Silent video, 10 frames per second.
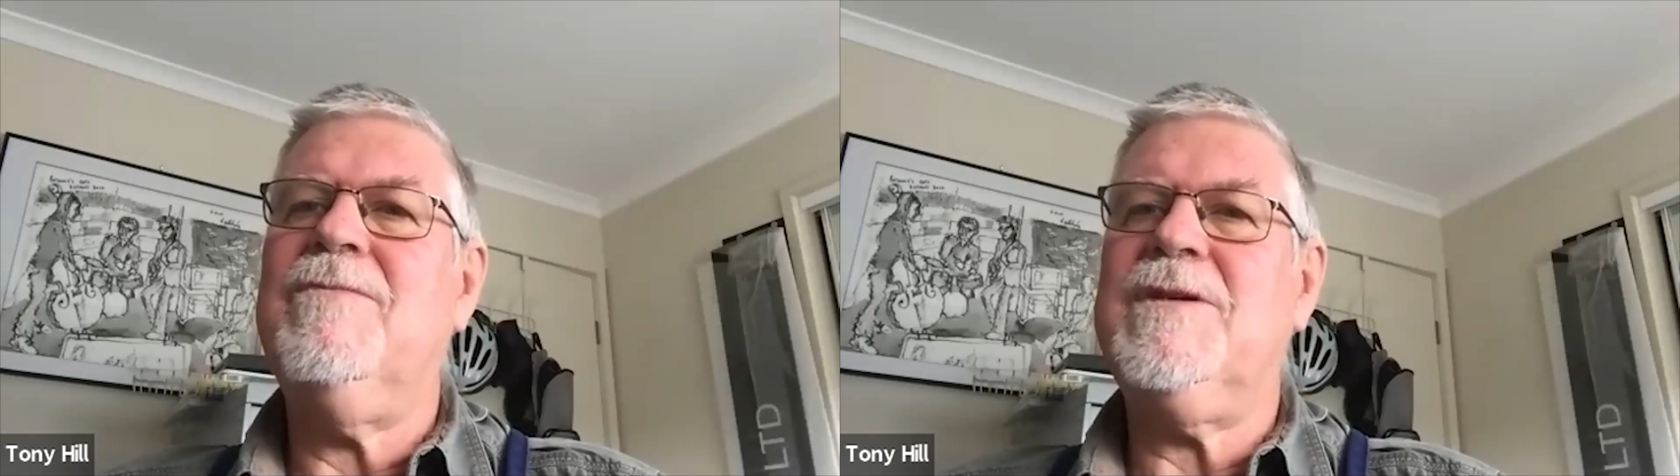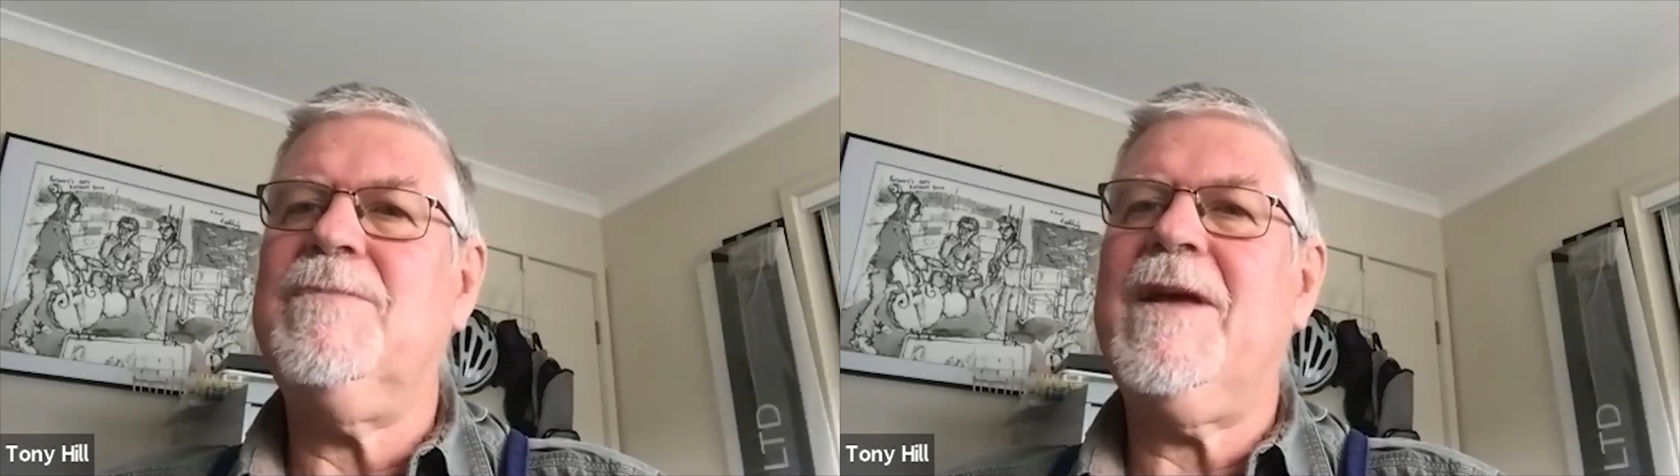
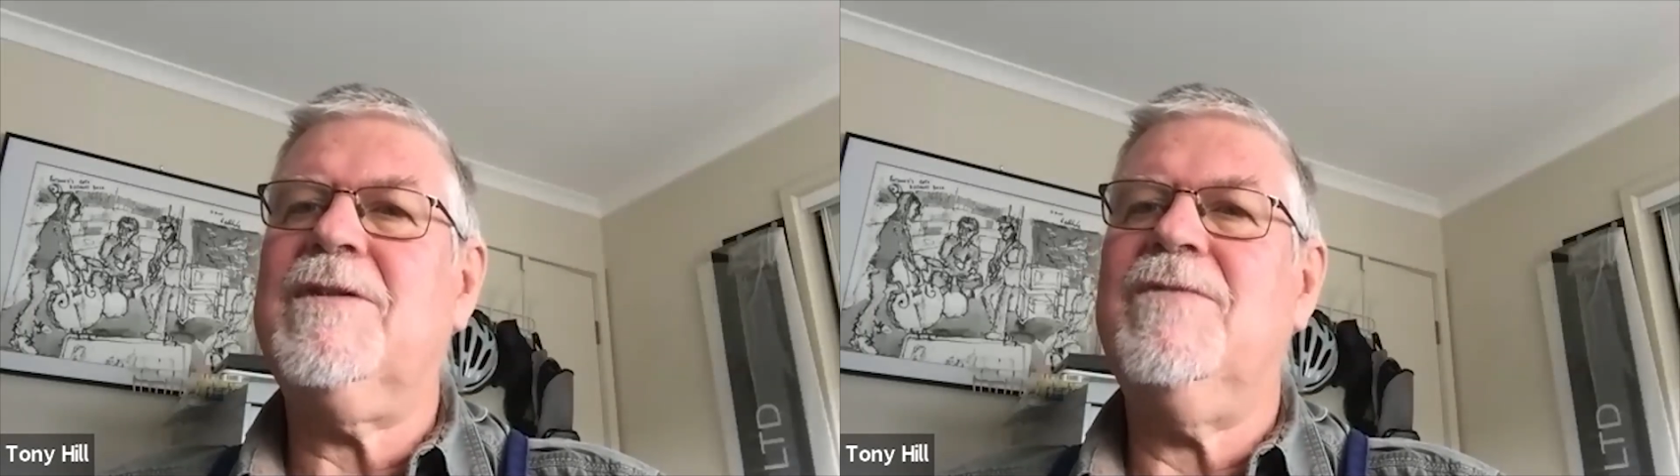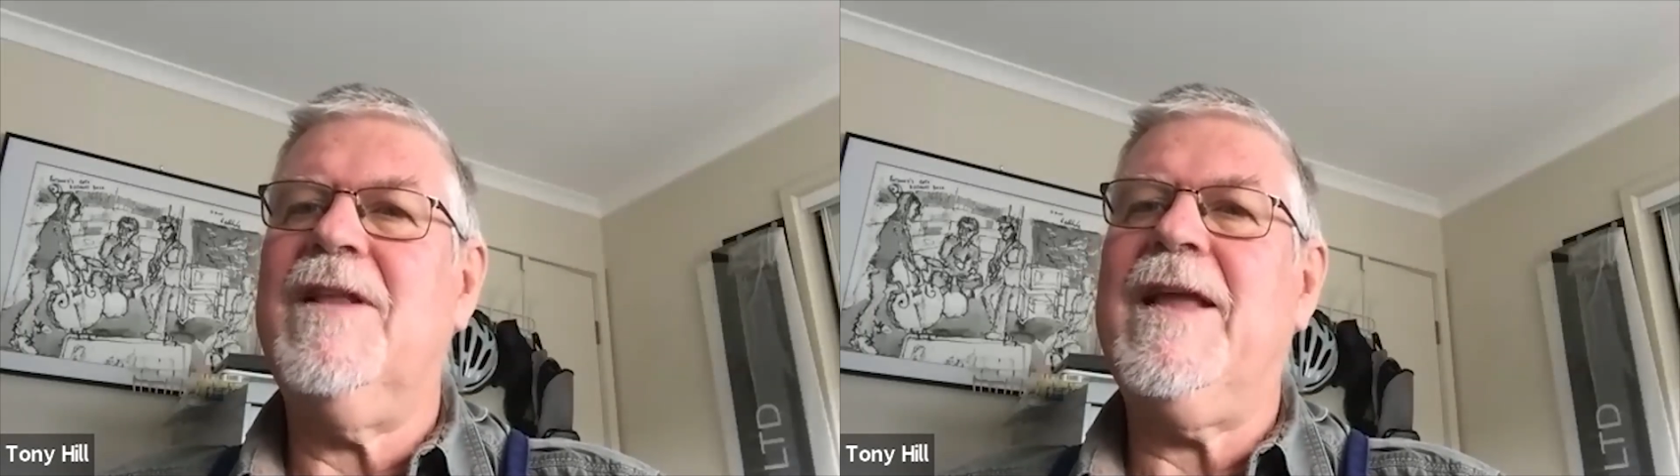
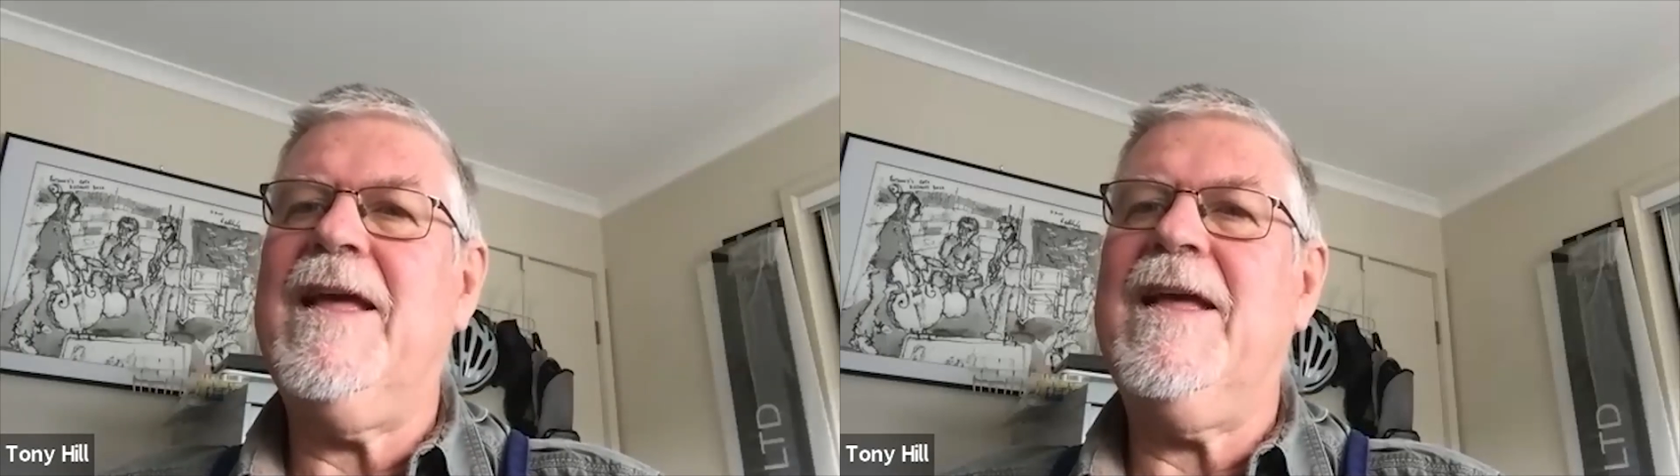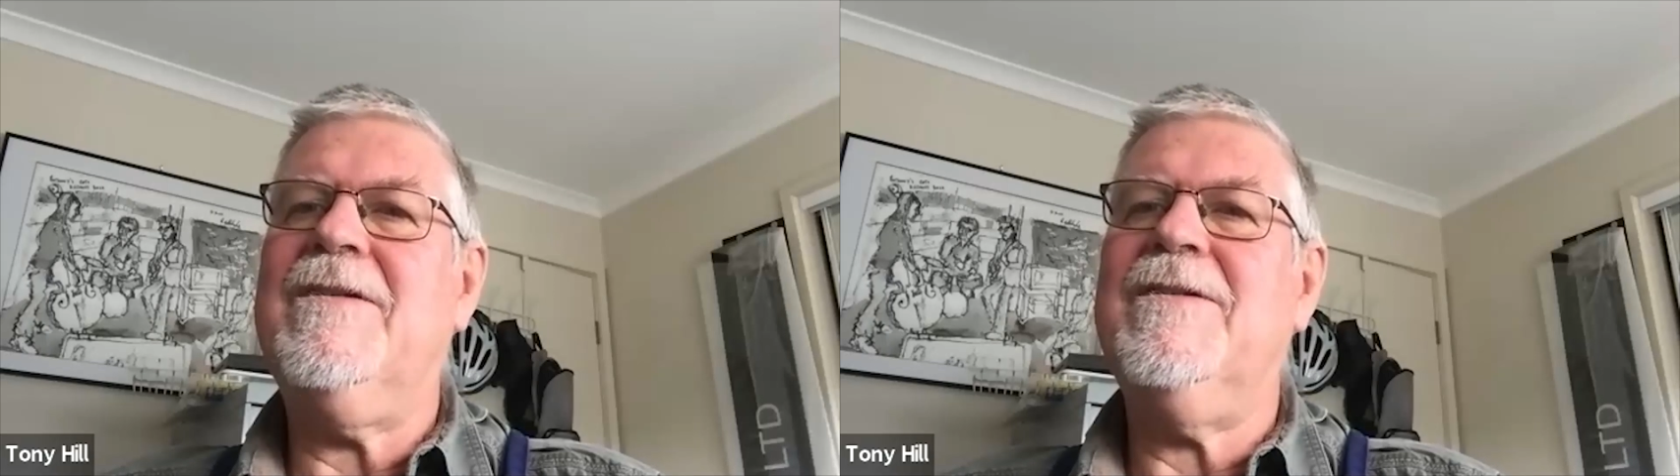respect of the
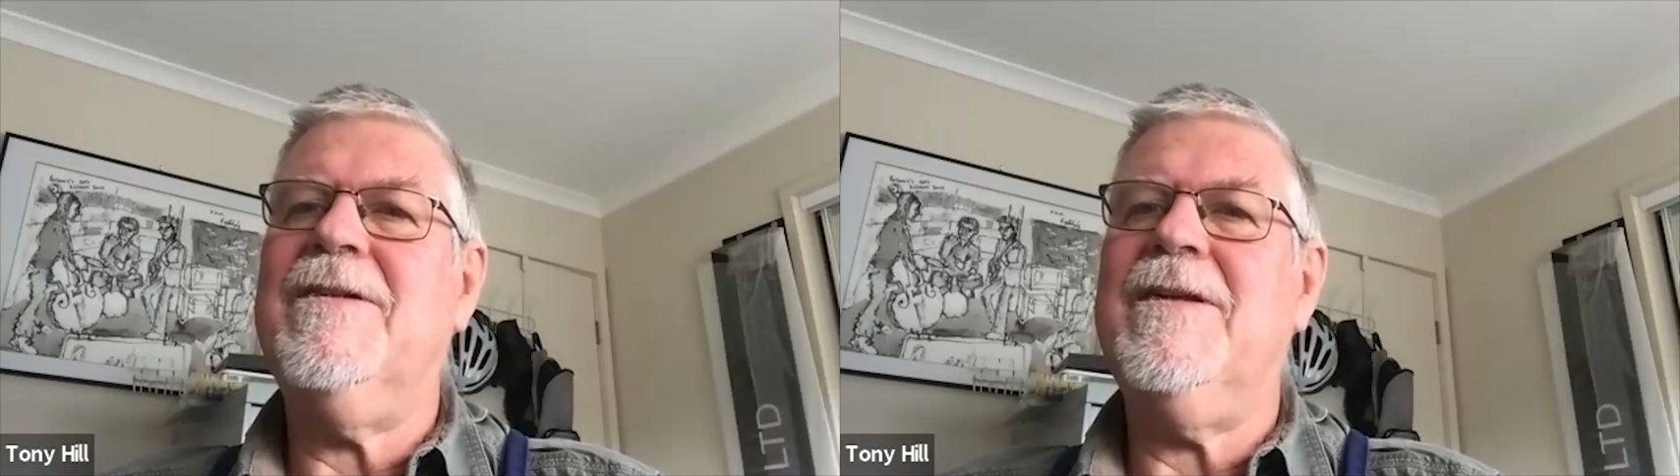land.